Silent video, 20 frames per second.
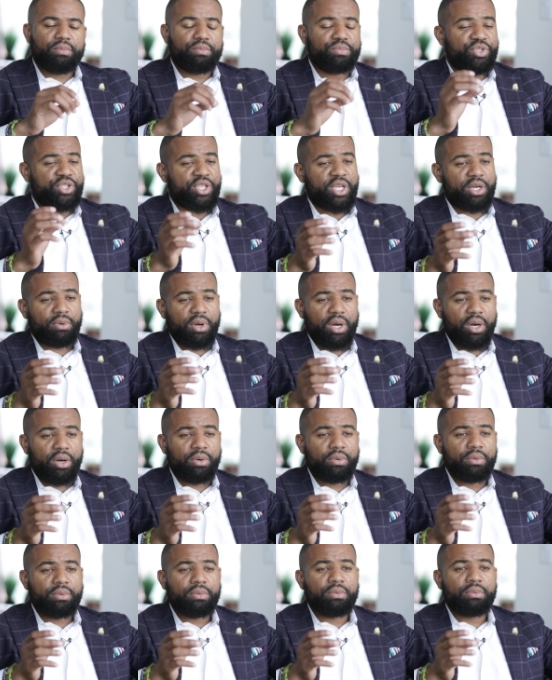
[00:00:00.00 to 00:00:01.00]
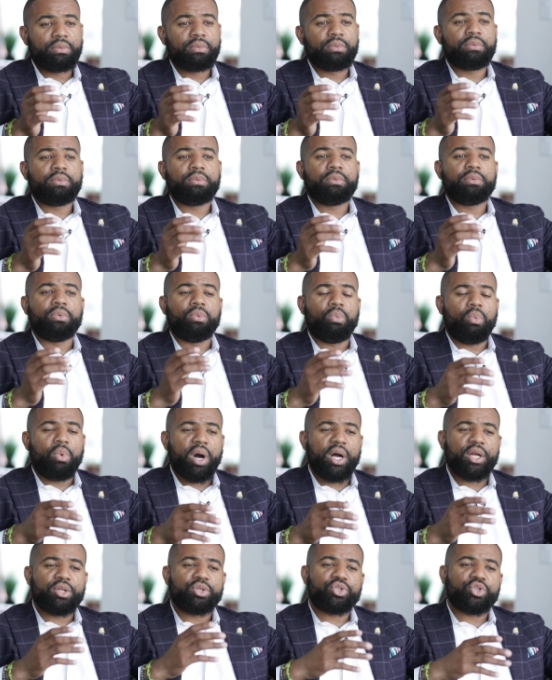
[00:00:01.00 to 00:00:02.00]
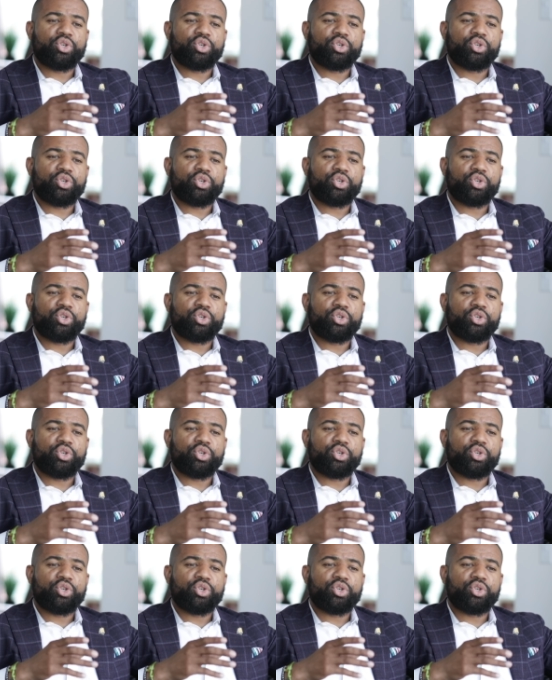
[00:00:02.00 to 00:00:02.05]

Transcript: 0, 1,